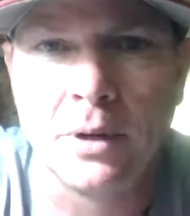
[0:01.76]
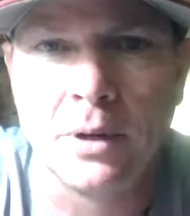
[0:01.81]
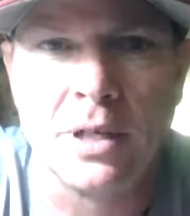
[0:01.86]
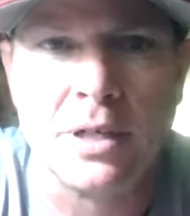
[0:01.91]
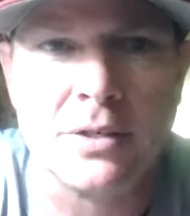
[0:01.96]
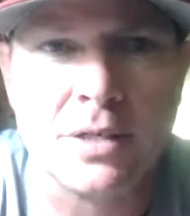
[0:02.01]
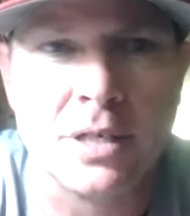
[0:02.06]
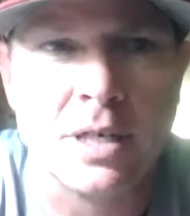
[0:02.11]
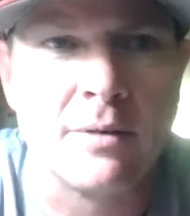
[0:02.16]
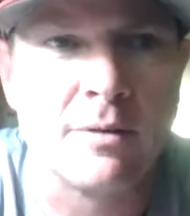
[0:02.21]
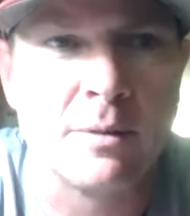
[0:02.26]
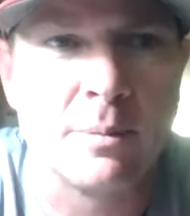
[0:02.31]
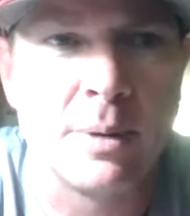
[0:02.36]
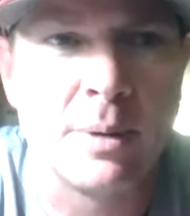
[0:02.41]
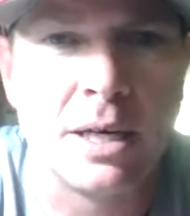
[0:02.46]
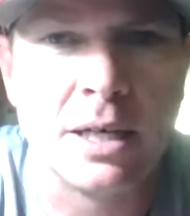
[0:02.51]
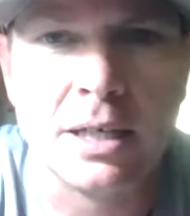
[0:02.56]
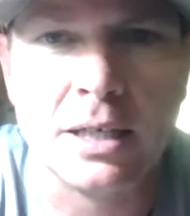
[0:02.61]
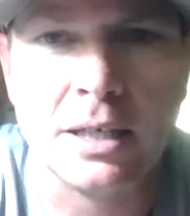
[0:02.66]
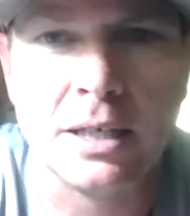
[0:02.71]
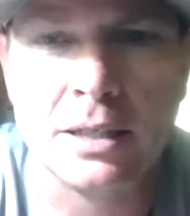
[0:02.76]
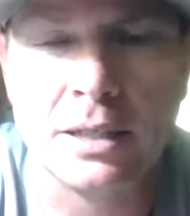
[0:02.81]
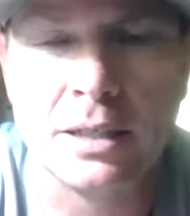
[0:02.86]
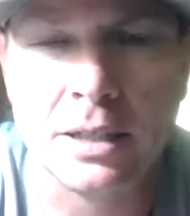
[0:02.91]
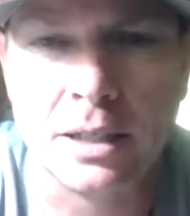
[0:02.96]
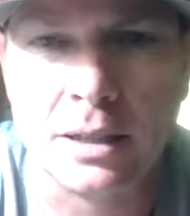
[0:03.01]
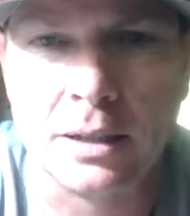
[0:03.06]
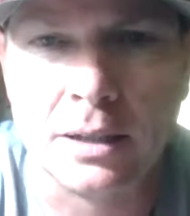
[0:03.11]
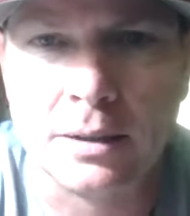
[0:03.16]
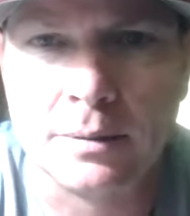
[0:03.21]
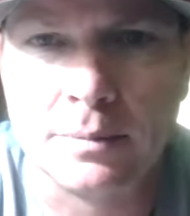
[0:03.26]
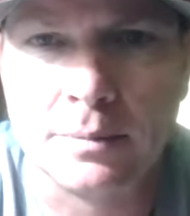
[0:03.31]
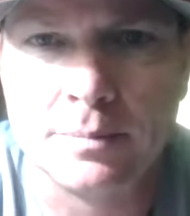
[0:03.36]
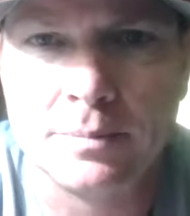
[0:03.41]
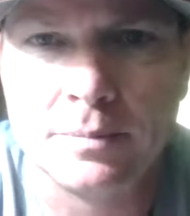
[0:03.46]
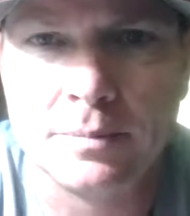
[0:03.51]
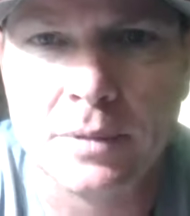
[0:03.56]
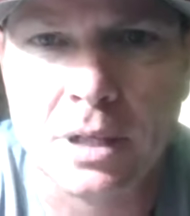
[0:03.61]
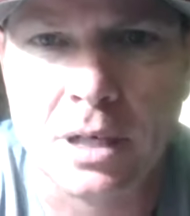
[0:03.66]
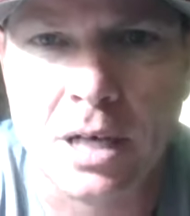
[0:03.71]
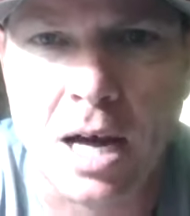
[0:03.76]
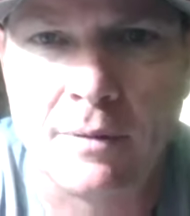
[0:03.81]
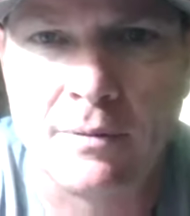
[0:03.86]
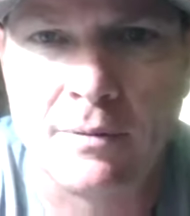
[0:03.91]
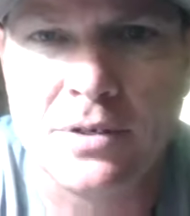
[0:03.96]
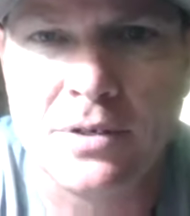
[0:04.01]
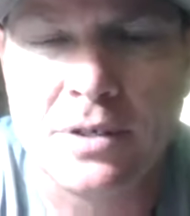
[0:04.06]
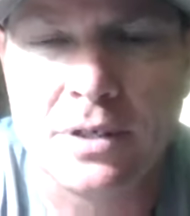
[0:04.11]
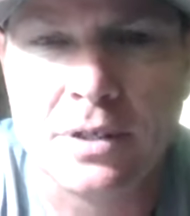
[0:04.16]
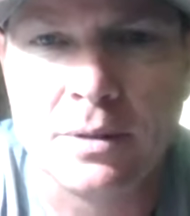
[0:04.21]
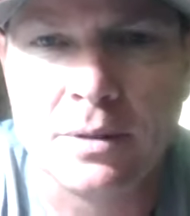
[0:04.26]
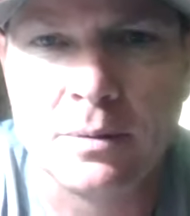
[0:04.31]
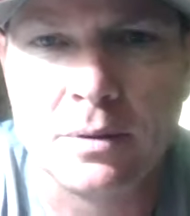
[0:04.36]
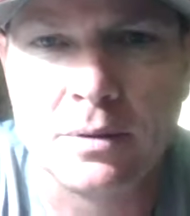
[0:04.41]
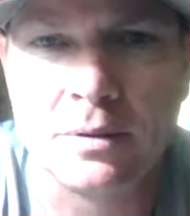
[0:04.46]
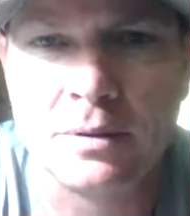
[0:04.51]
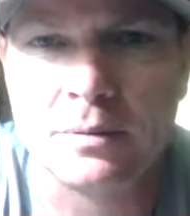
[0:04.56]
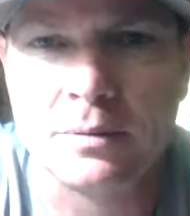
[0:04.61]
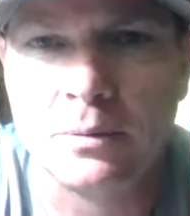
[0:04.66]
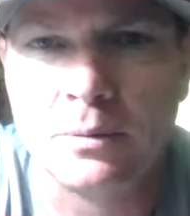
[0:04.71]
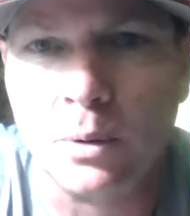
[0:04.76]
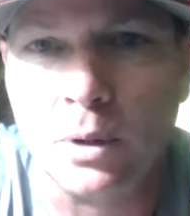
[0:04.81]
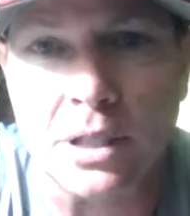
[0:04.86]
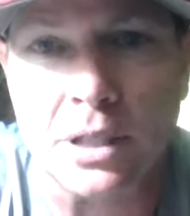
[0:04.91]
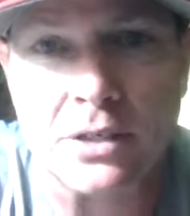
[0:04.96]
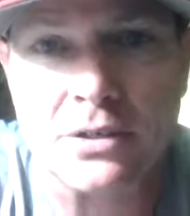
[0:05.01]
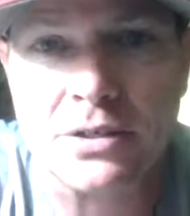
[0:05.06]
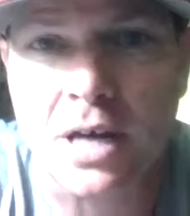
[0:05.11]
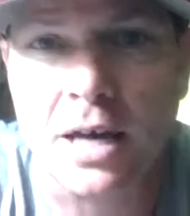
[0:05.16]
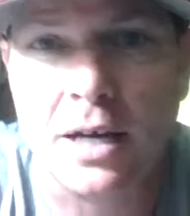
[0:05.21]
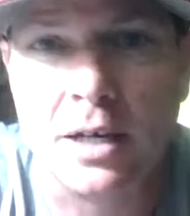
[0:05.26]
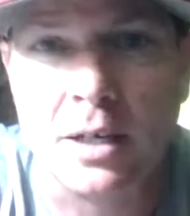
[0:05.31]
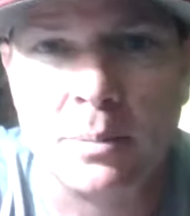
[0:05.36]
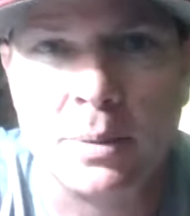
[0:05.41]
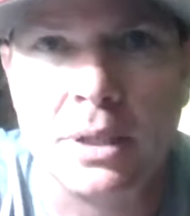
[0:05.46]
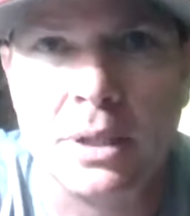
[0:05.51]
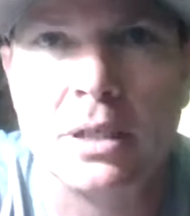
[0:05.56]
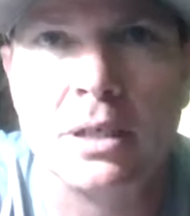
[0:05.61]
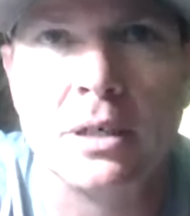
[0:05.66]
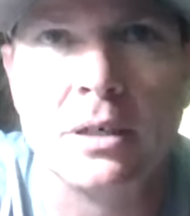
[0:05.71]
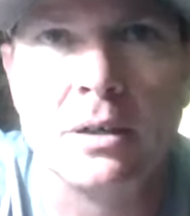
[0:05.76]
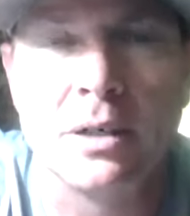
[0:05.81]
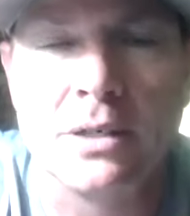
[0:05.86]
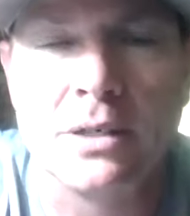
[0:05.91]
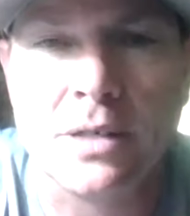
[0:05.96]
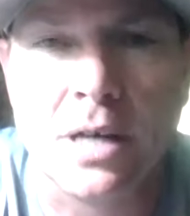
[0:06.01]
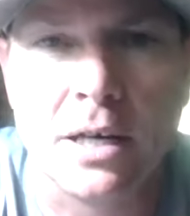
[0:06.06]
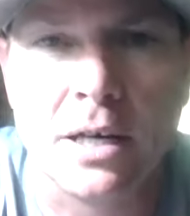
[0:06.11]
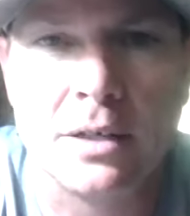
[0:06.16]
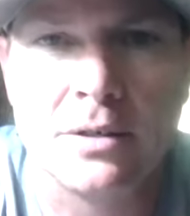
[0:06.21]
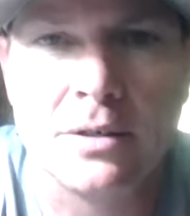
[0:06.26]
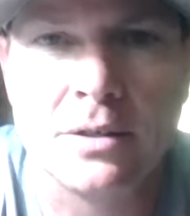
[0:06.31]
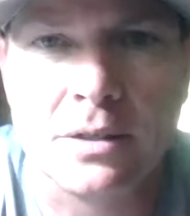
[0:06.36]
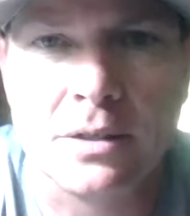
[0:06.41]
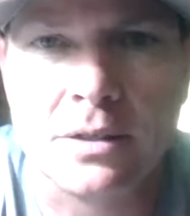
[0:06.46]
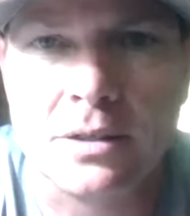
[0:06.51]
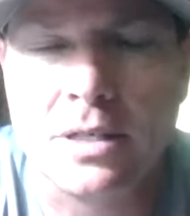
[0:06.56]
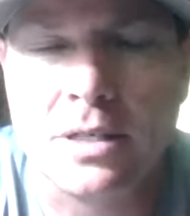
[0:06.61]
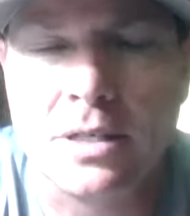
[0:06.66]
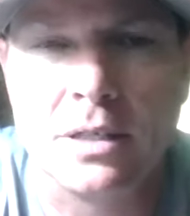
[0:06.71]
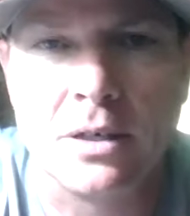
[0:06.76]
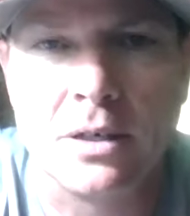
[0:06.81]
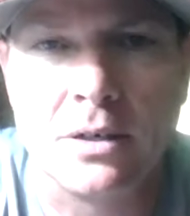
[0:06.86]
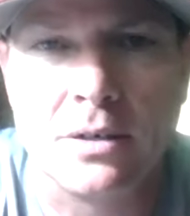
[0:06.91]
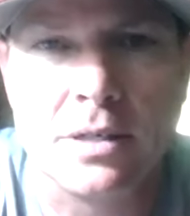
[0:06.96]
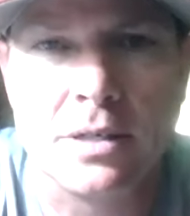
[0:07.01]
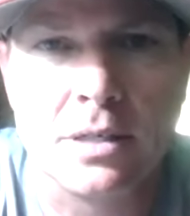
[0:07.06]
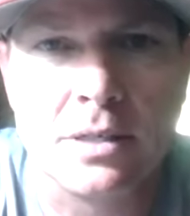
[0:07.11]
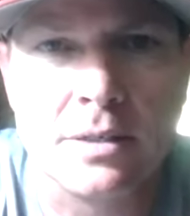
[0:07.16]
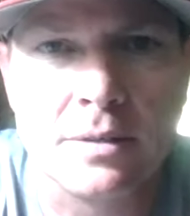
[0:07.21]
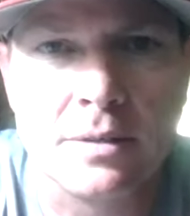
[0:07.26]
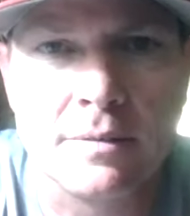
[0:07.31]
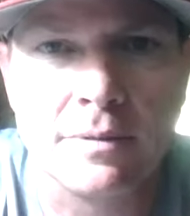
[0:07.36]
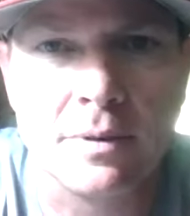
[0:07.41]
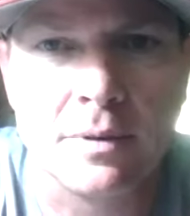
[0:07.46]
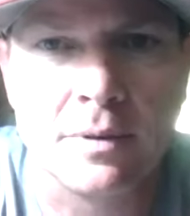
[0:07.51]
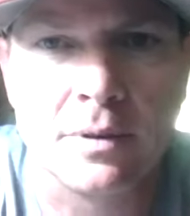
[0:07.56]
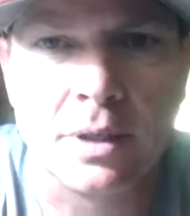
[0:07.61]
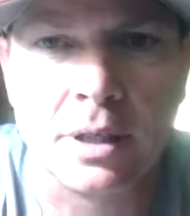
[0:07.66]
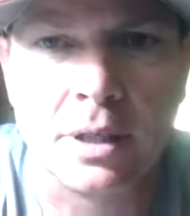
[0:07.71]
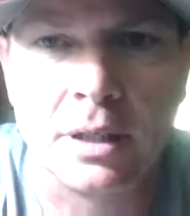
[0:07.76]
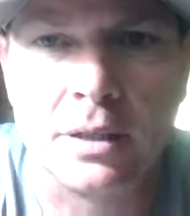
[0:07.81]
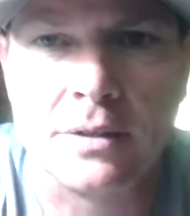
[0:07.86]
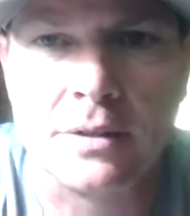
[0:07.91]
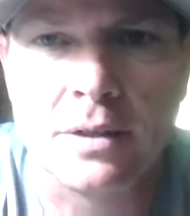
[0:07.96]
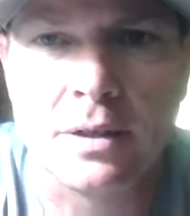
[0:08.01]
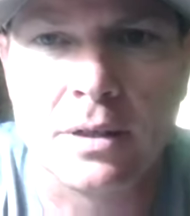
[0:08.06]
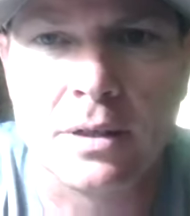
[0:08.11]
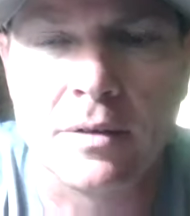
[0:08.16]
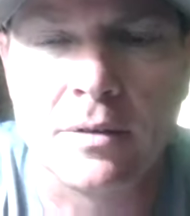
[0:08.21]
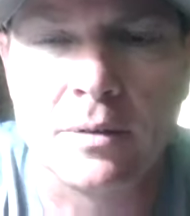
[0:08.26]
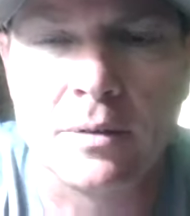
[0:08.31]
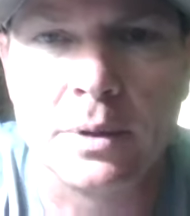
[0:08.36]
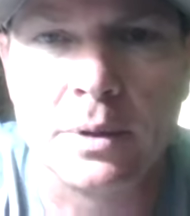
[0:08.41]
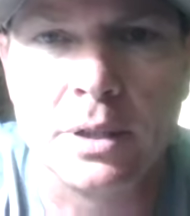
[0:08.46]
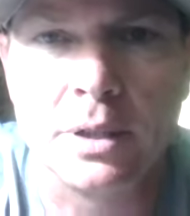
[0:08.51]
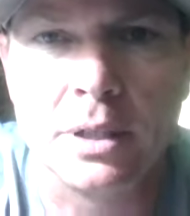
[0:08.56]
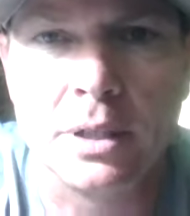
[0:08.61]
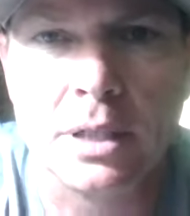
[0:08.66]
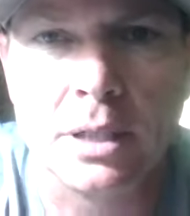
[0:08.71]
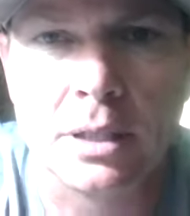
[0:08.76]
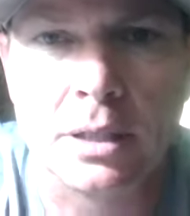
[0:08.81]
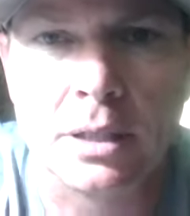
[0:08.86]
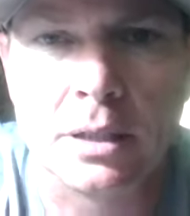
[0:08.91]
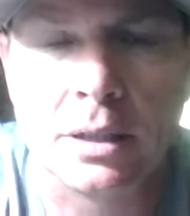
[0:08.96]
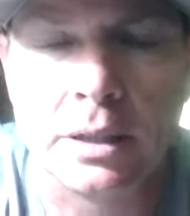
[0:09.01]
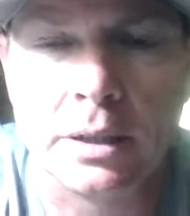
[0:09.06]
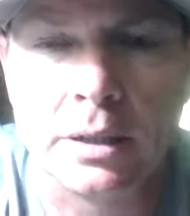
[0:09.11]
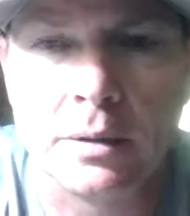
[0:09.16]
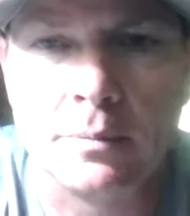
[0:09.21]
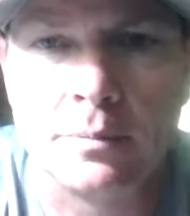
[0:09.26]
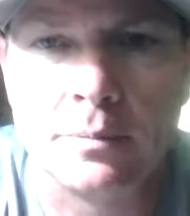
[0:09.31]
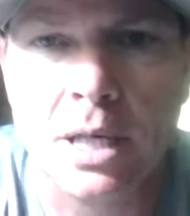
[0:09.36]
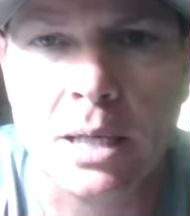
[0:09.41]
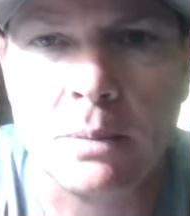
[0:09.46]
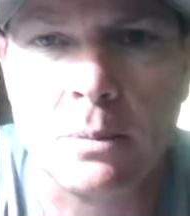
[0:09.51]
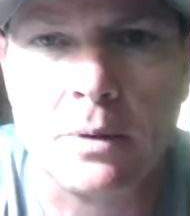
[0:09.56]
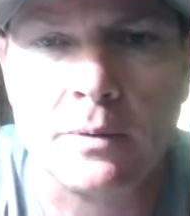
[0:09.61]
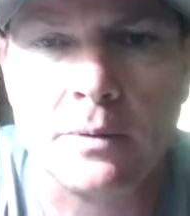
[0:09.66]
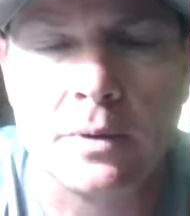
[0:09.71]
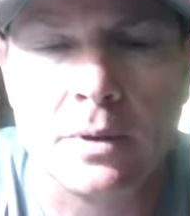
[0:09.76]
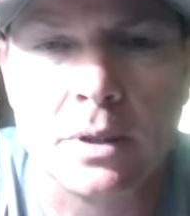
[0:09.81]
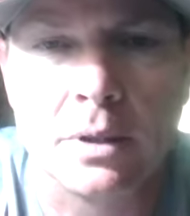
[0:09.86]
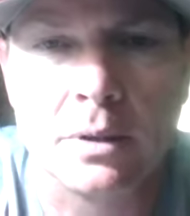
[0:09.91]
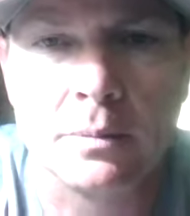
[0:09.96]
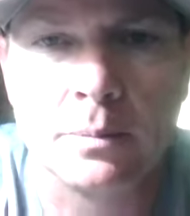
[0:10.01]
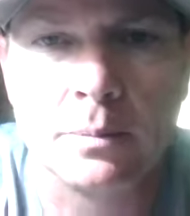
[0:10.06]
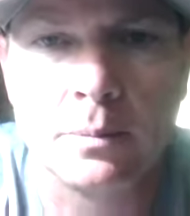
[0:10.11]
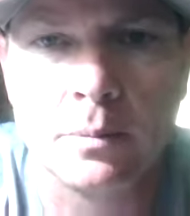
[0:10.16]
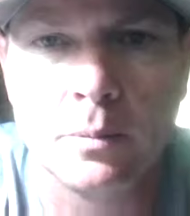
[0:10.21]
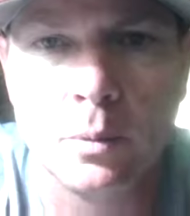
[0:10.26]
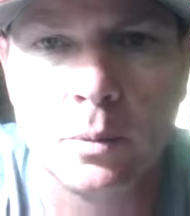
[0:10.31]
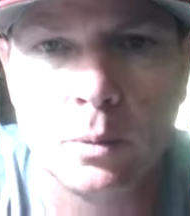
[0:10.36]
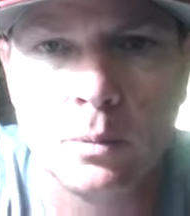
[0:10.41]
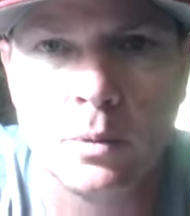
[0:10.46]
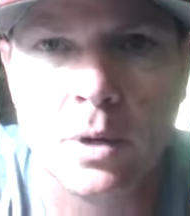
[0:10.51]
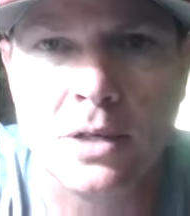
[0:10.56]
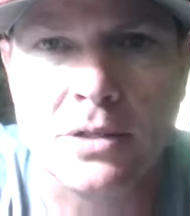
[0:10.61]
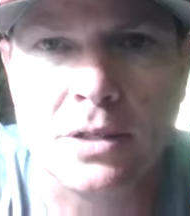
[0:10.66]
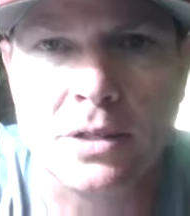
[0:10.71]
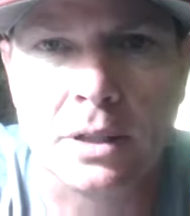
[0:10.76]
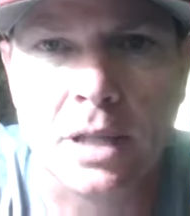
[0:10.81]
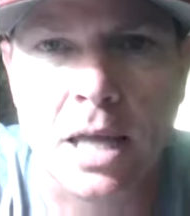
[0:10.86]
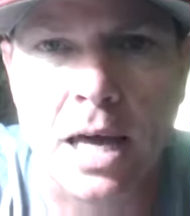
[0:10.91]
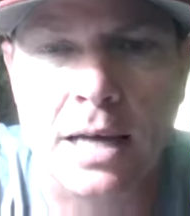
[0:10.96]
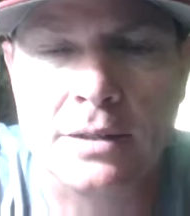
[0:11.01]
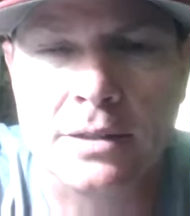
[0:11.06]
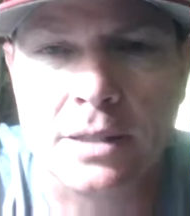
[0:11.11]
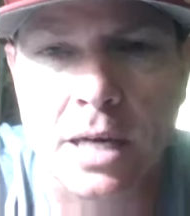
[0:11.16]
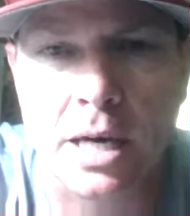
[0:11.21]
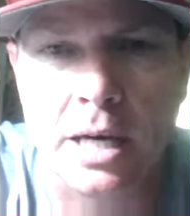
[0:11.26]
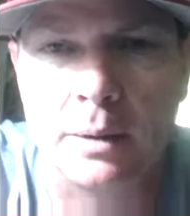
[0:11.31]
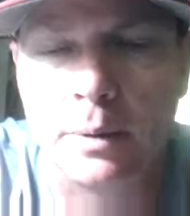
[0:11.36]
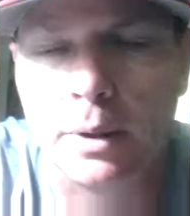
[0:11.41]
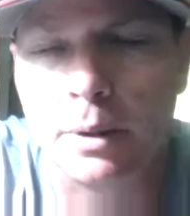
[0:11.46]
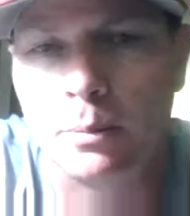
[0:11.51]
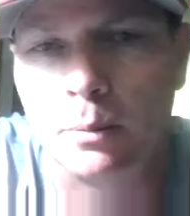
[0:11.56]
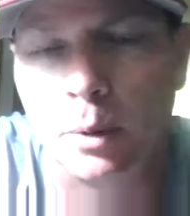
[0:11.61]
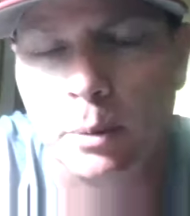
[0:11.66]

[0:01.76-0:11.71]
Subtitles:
Great to see everybody. Obviously, we're really excited to be here, excited to extend our season for at least another week, and came over to Ruston last night.